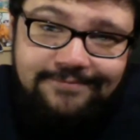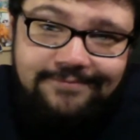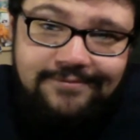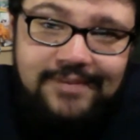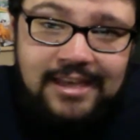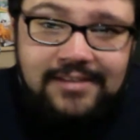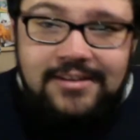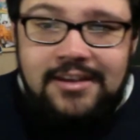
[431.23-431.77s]

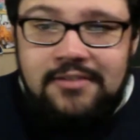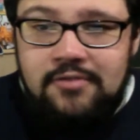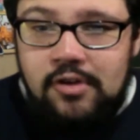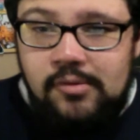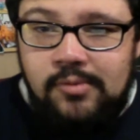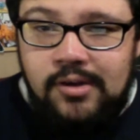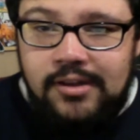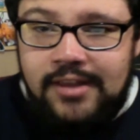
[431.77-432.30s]
that's
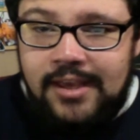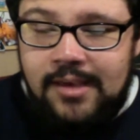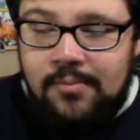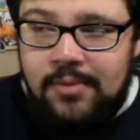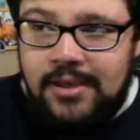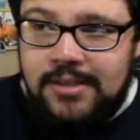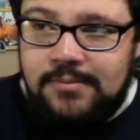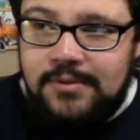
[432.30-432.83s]
Kidrobot. They
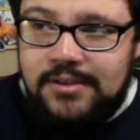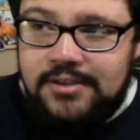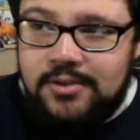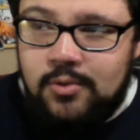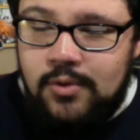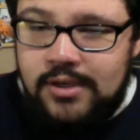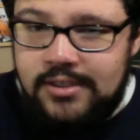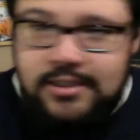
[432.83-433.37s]
appear to be
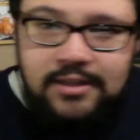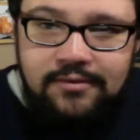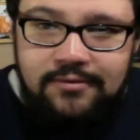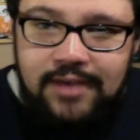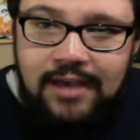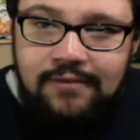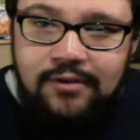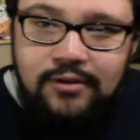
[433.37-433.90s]
squeezing the
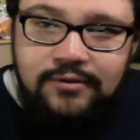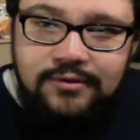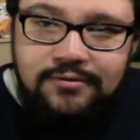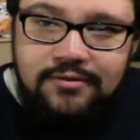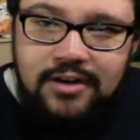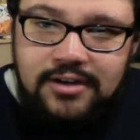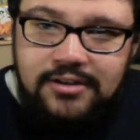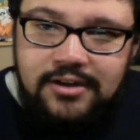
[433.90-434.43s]
ever-loving
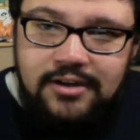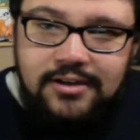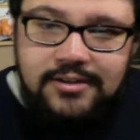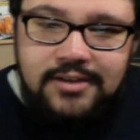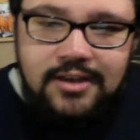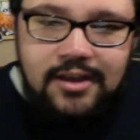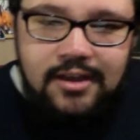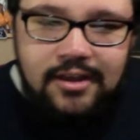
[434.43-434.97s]

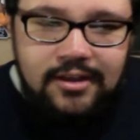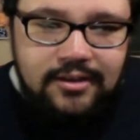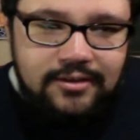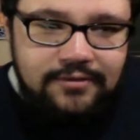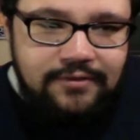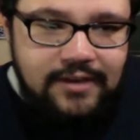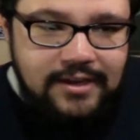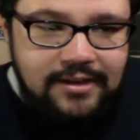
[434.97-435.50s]
franchise
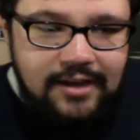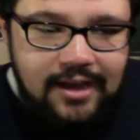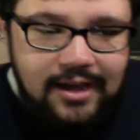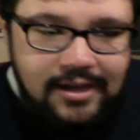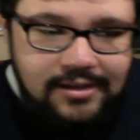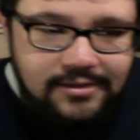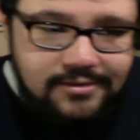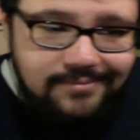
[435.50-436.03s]
thing,
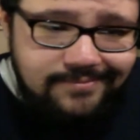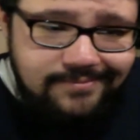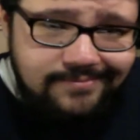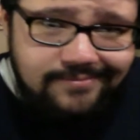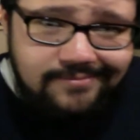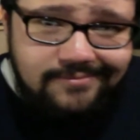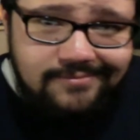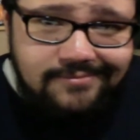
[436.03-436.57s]
and
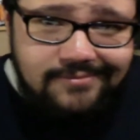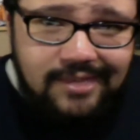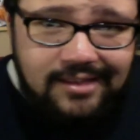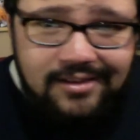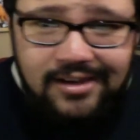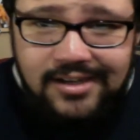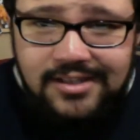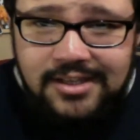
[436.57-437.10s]

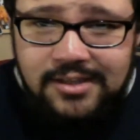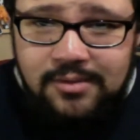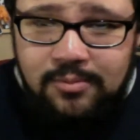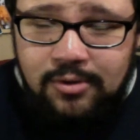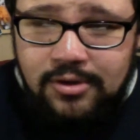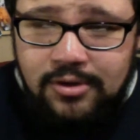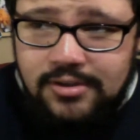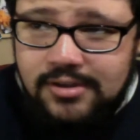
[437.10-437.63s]
kind of
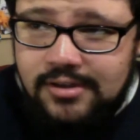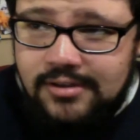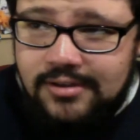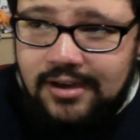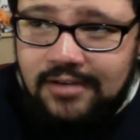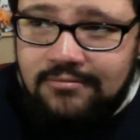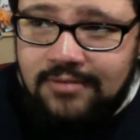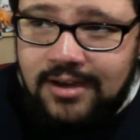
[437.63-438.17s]
disappointed because
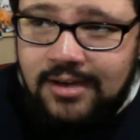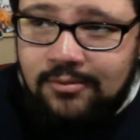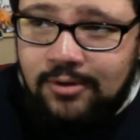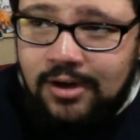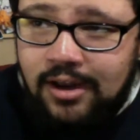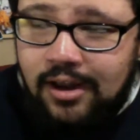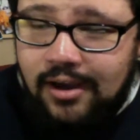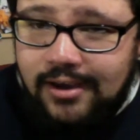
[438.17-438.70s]
I really
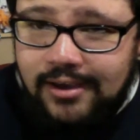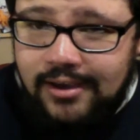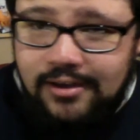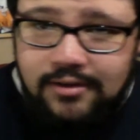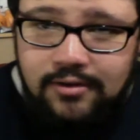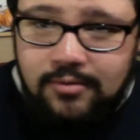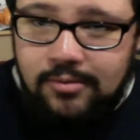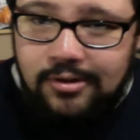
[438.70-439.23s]
want to like
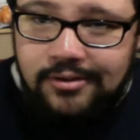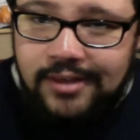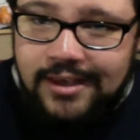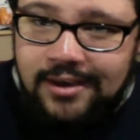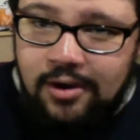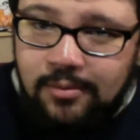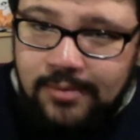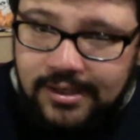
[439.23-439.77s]
Kidrobot. They
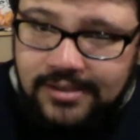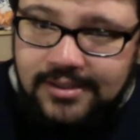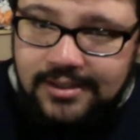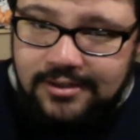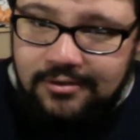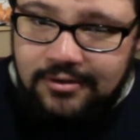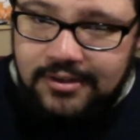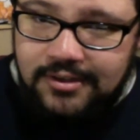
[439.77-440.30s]
got me into
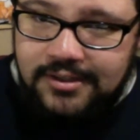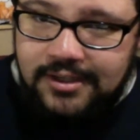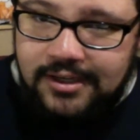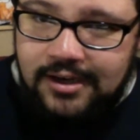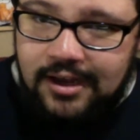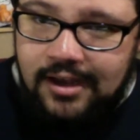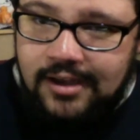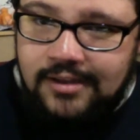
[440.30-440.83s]
the toy
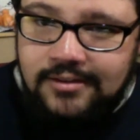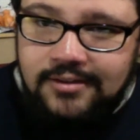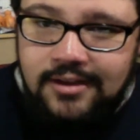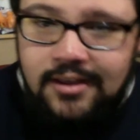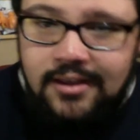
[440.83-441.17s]
scene, and